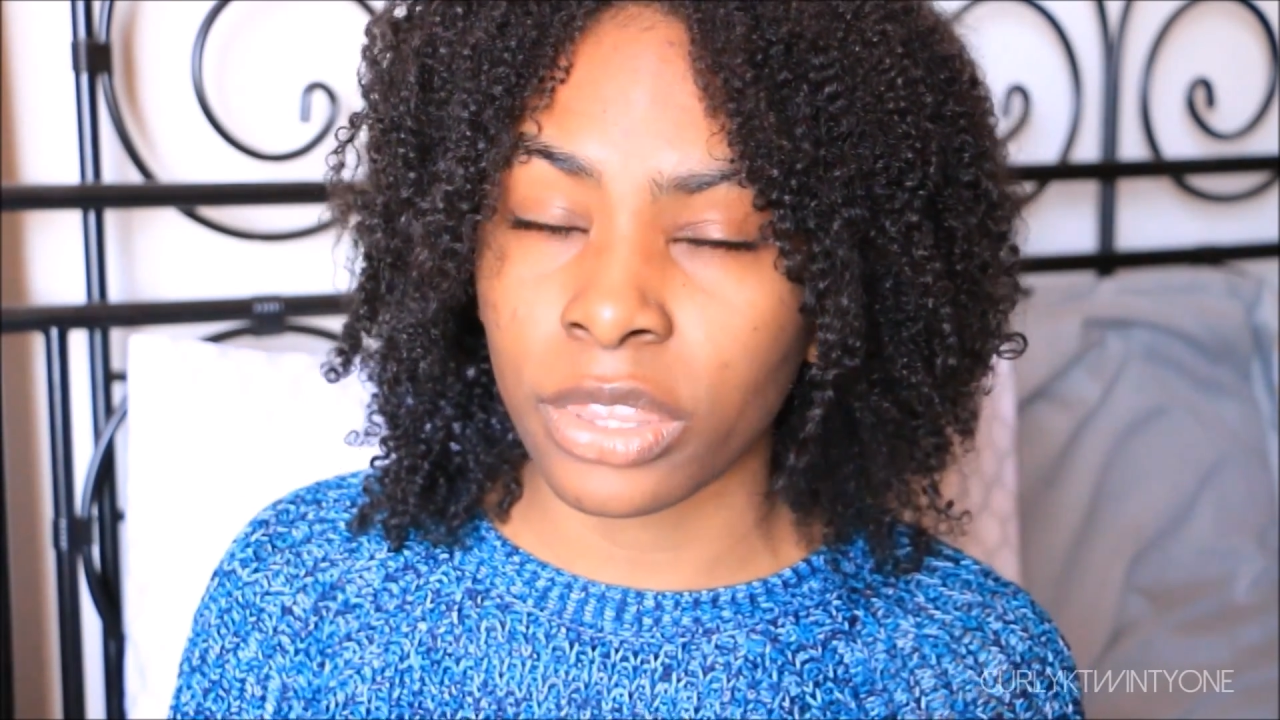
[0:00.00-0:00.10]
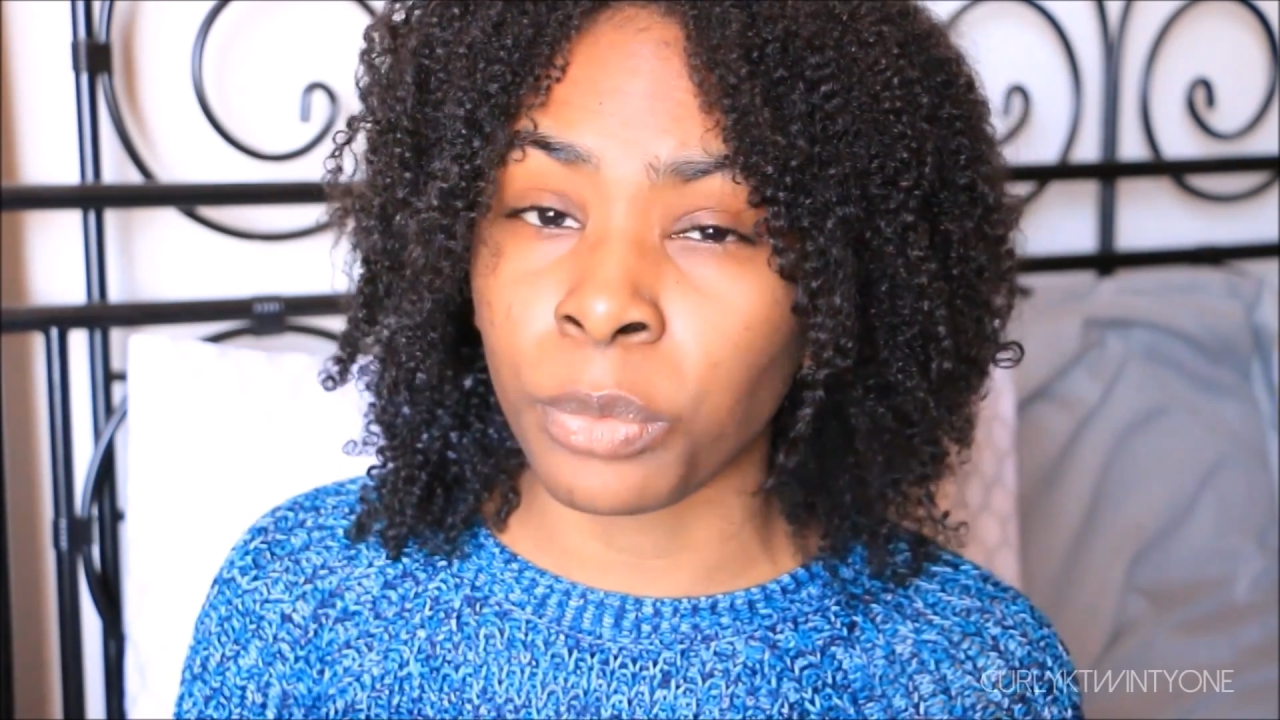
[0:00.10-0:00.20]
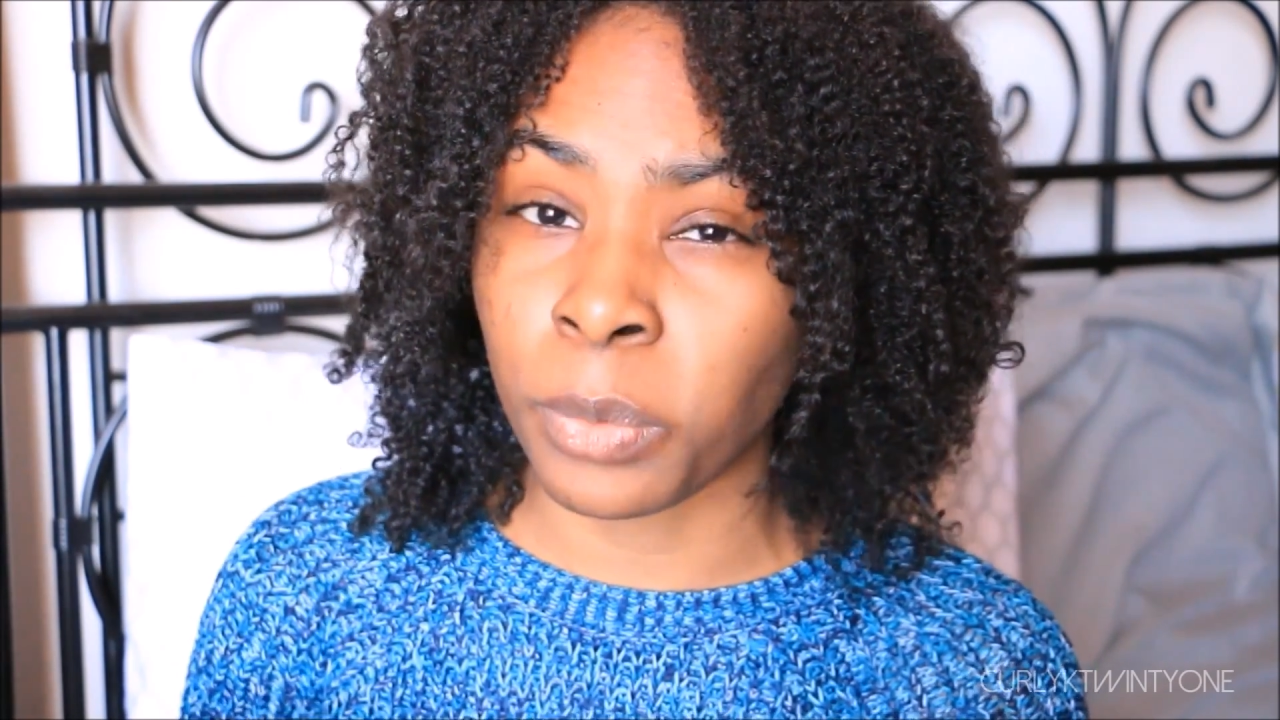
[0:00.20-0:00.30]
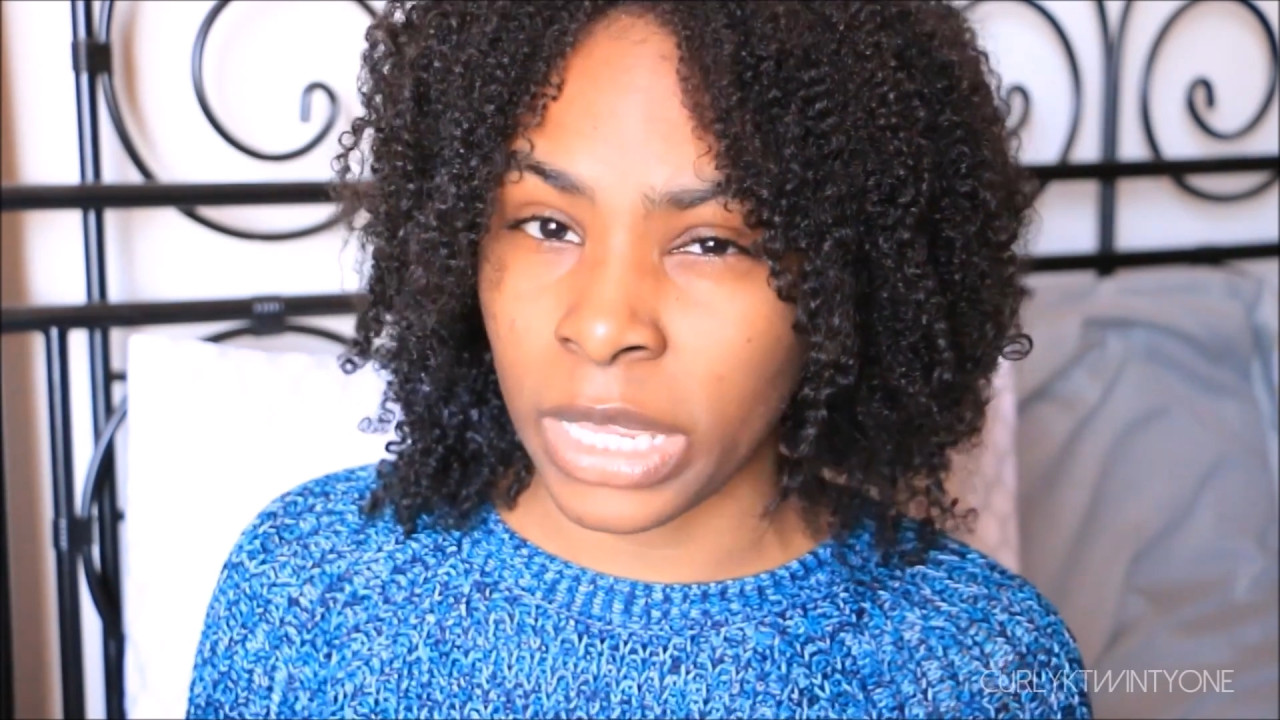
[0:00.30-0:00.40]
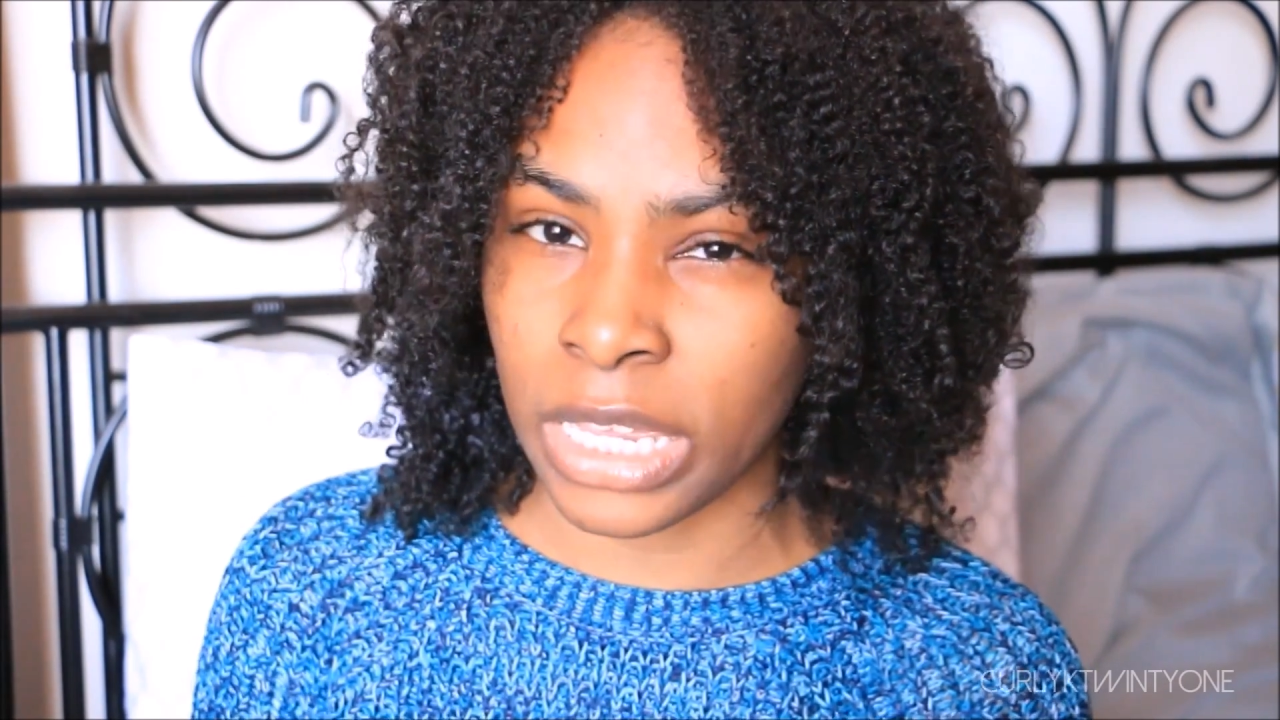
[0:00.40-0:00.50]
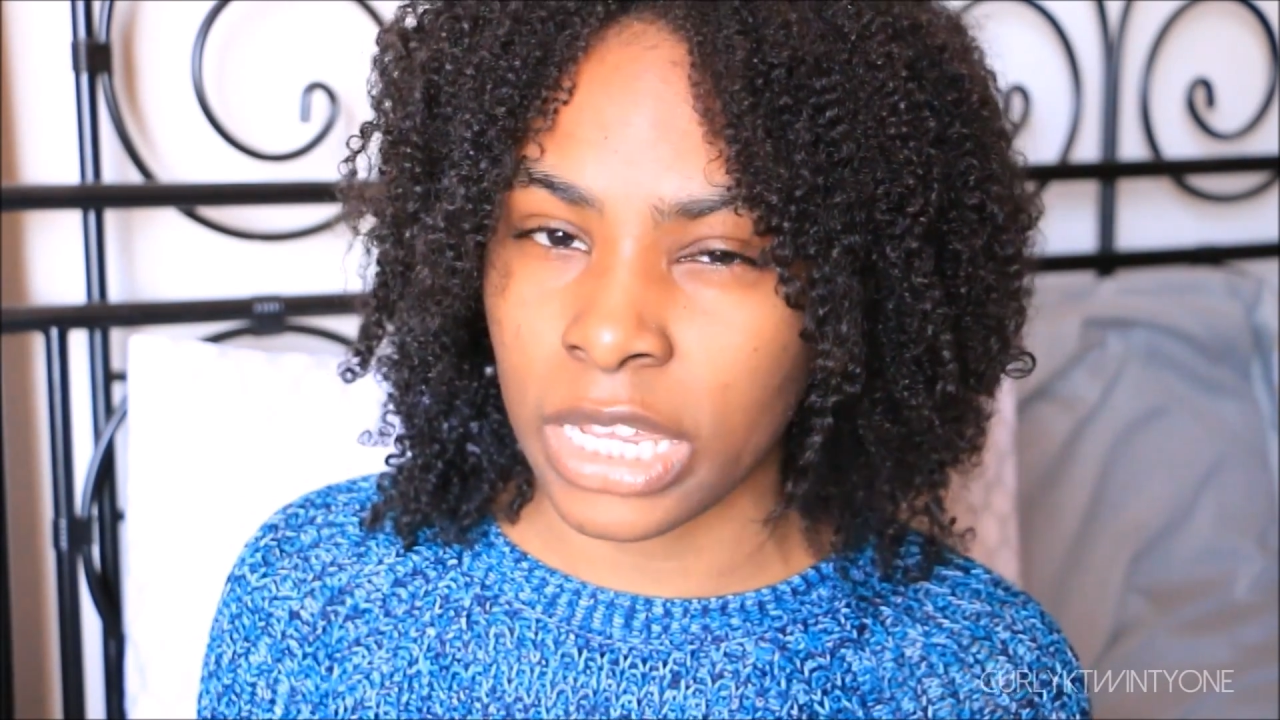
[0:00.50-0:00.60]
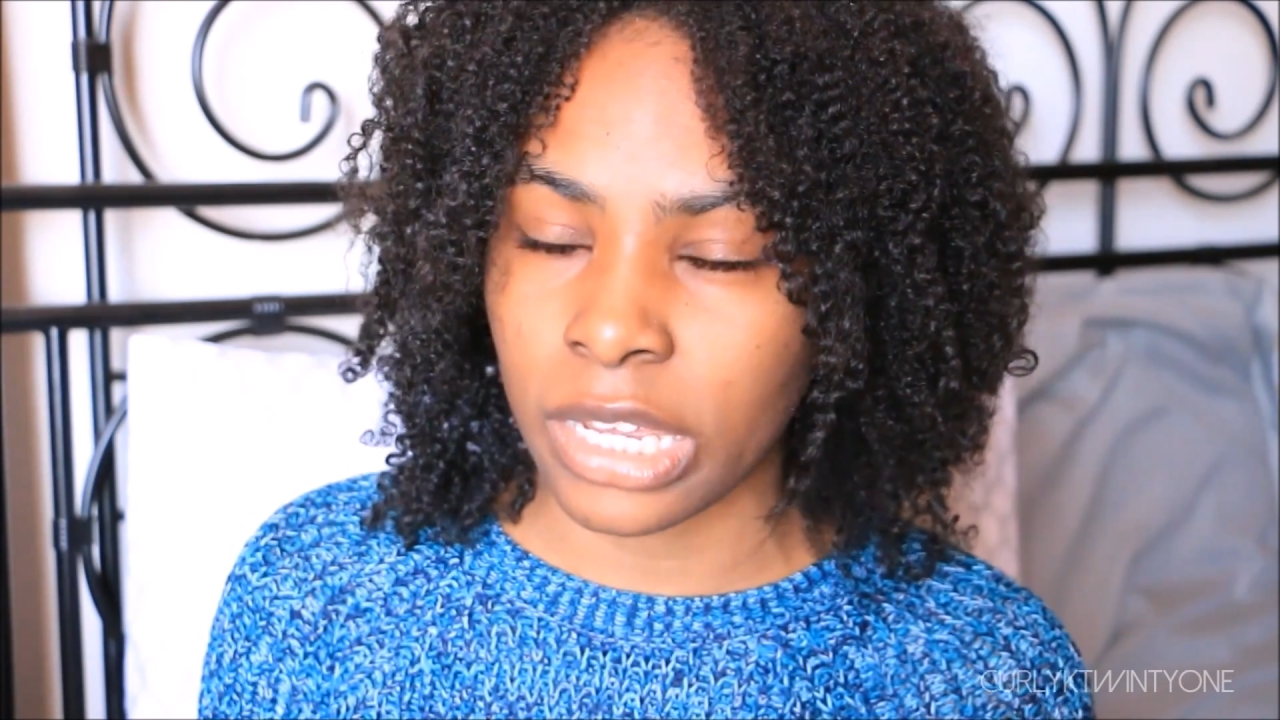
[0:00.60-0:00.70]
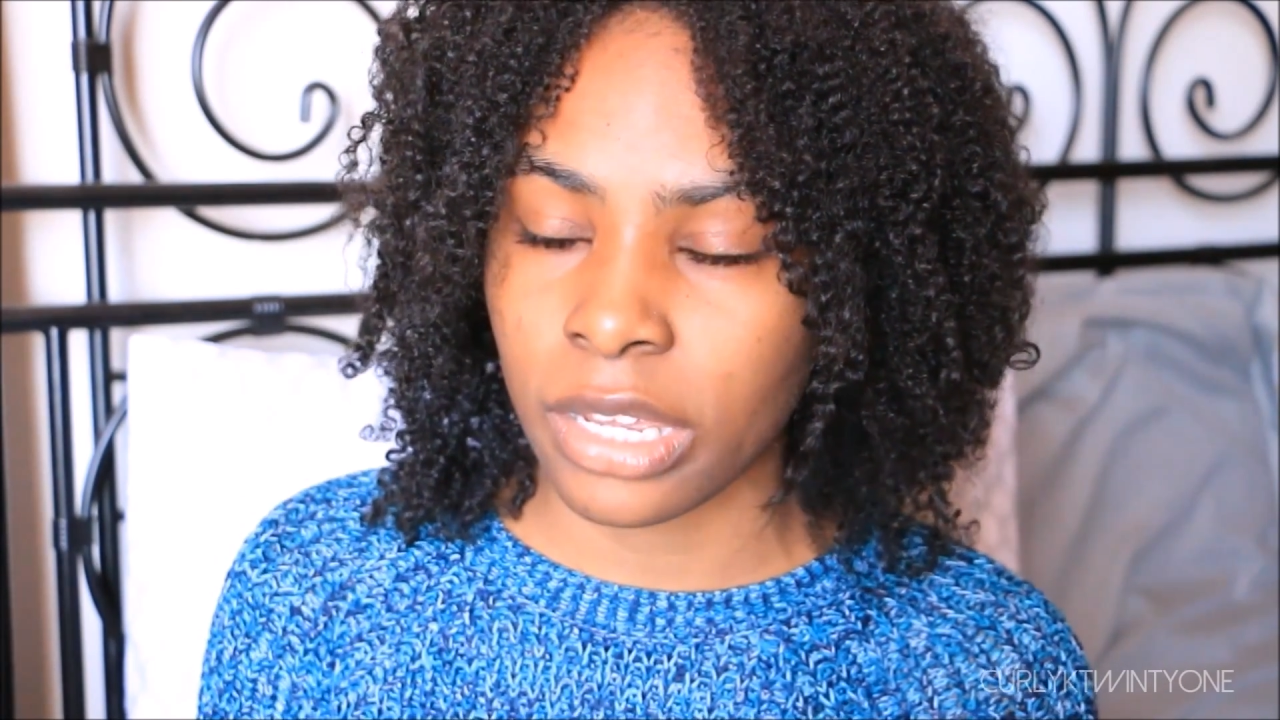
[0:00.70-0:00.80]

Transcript: the week.